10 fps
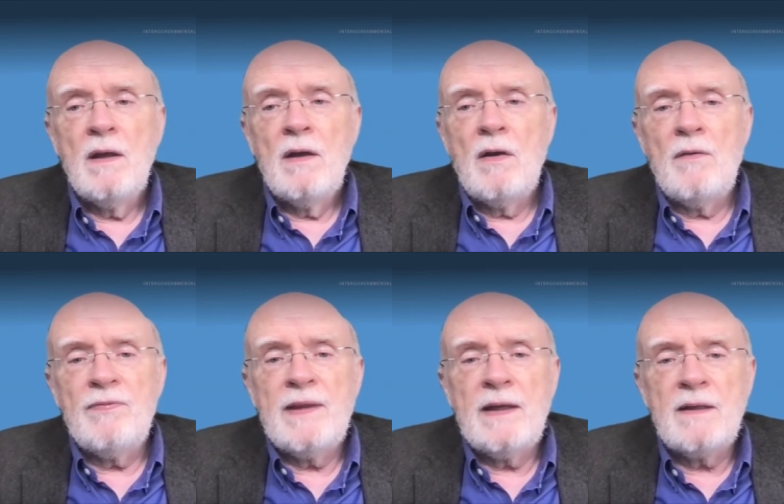of
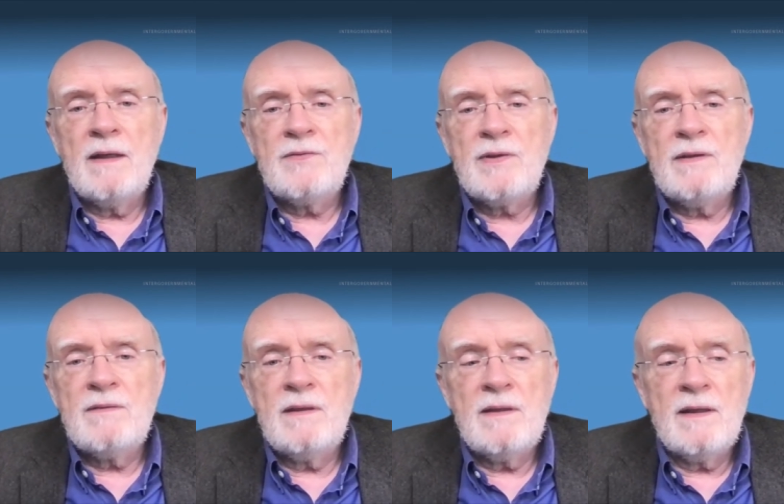their countries
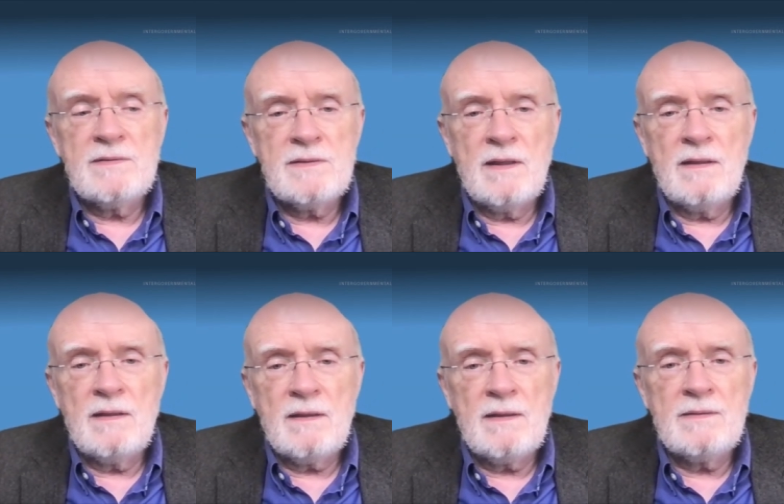and thus
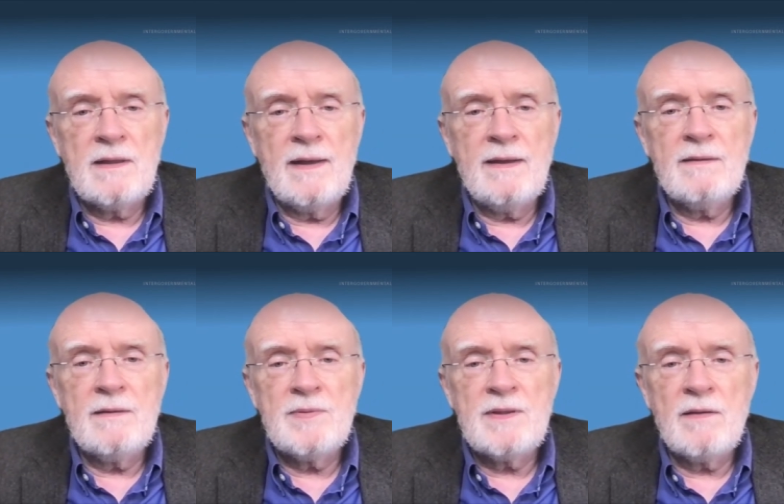are tying
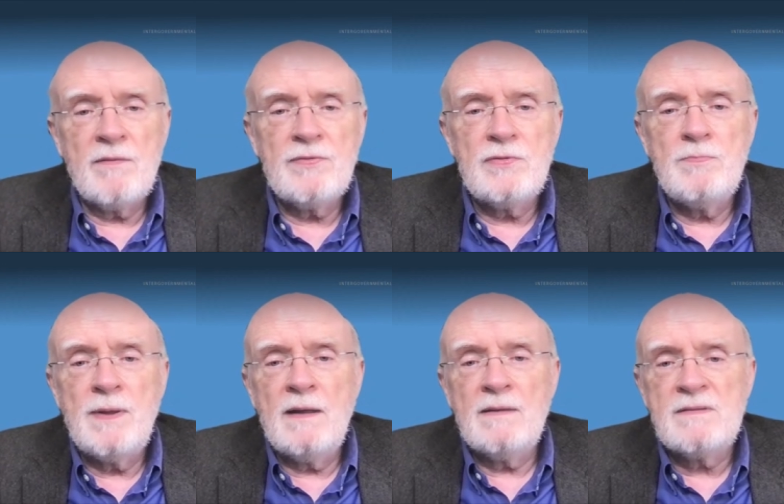themselves to
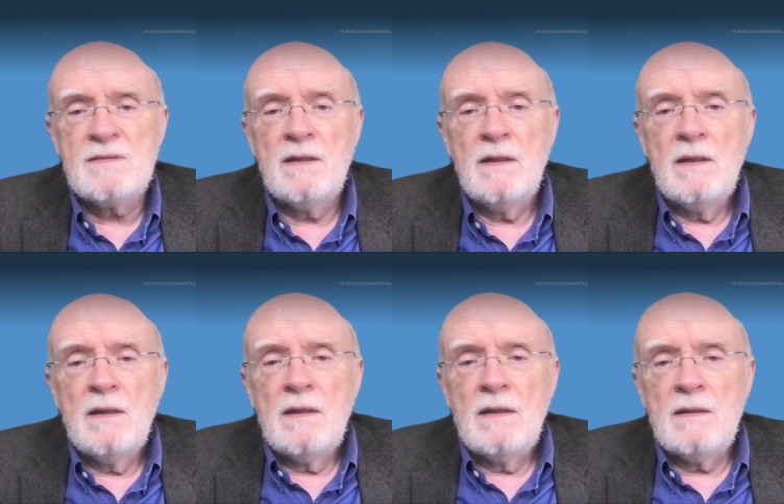past
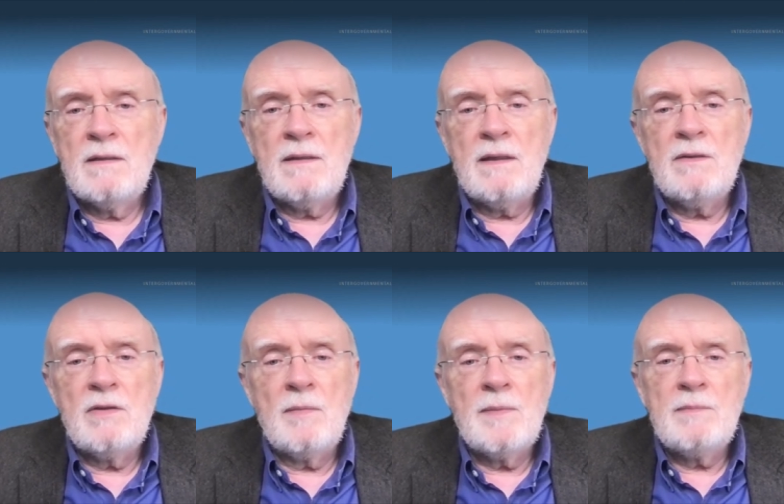uh,
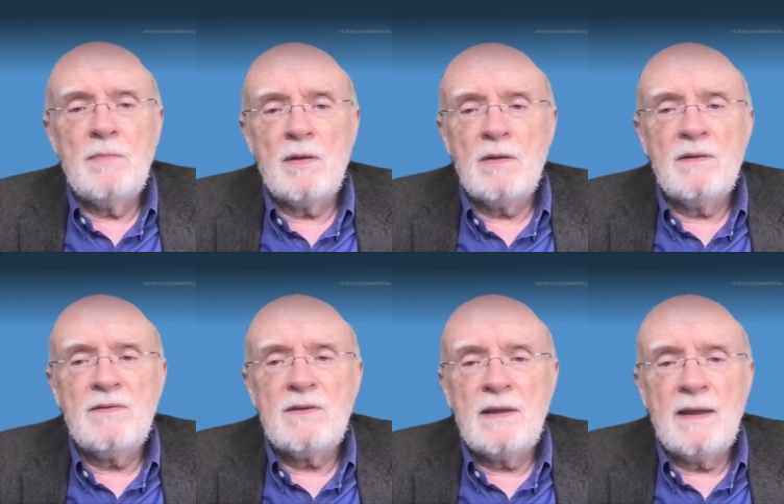economic
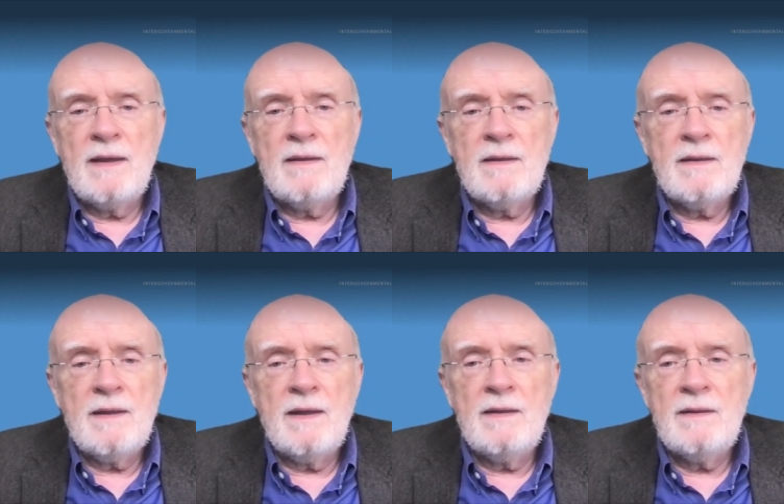models and
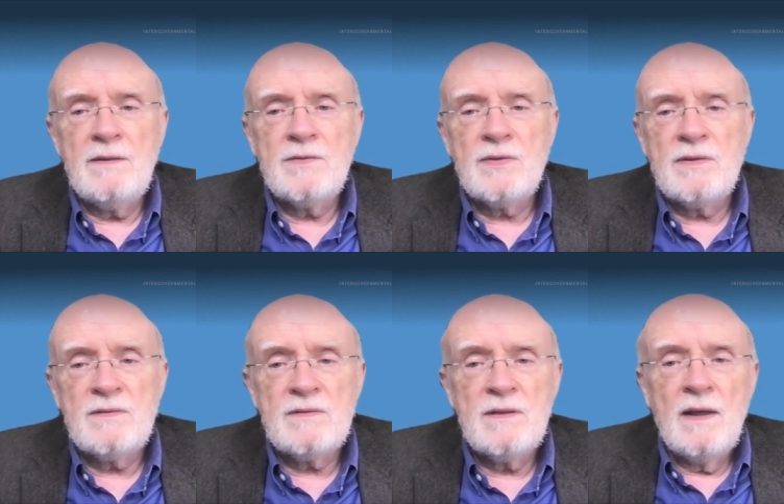and
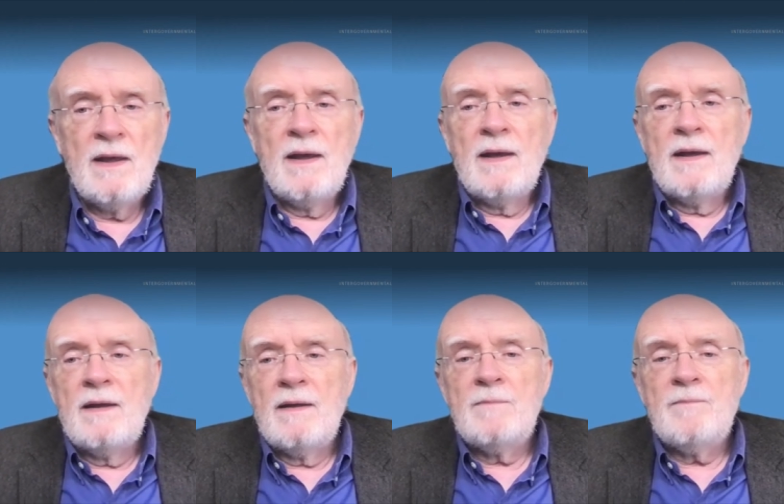interests.
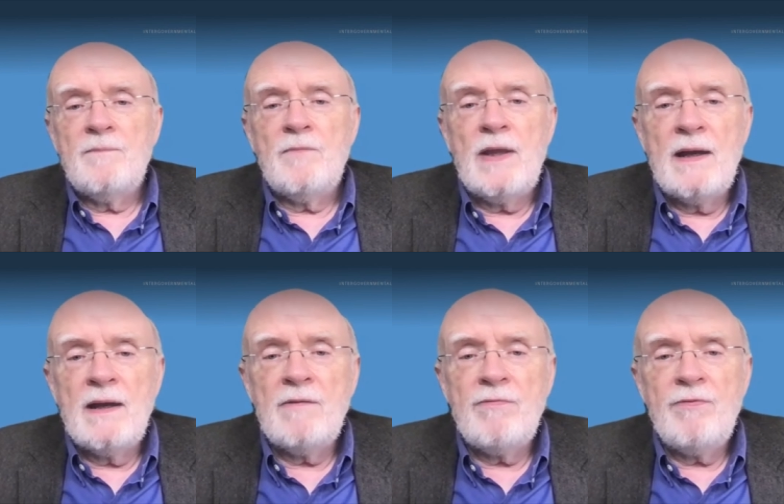Um, we
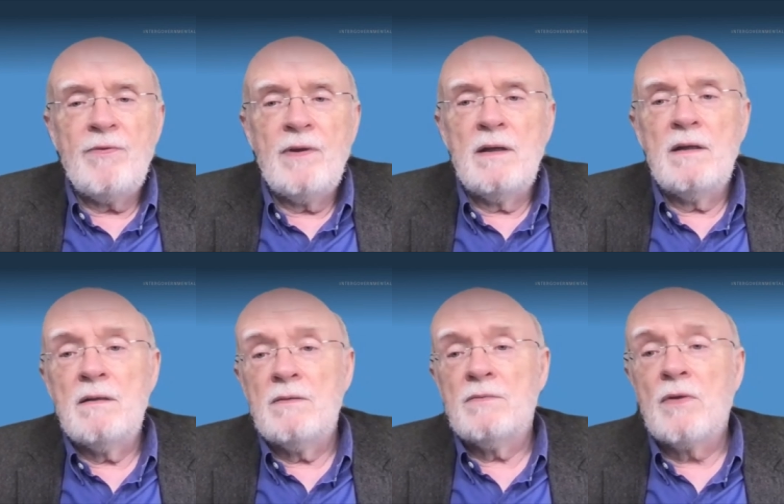have
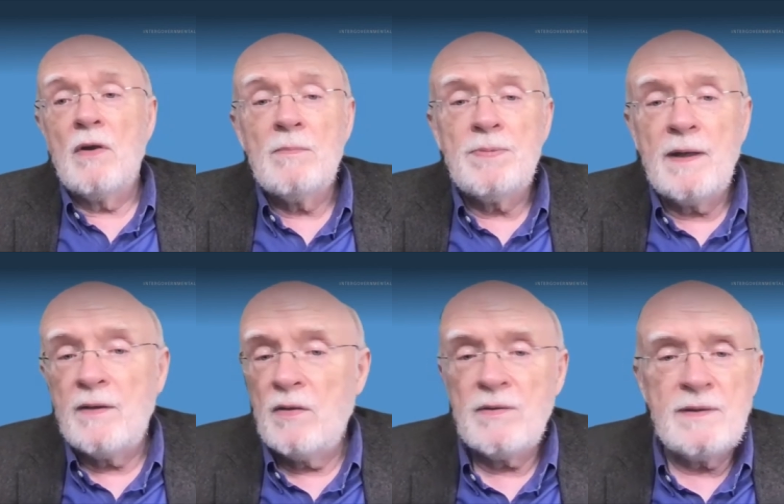uh, wrong
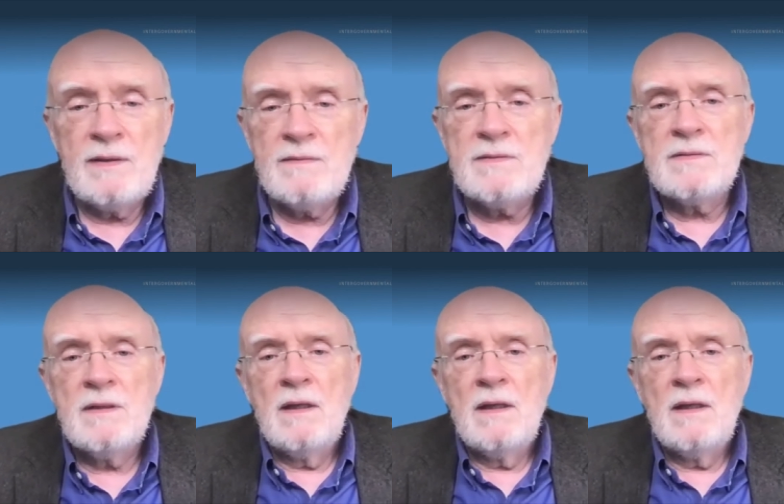priorities.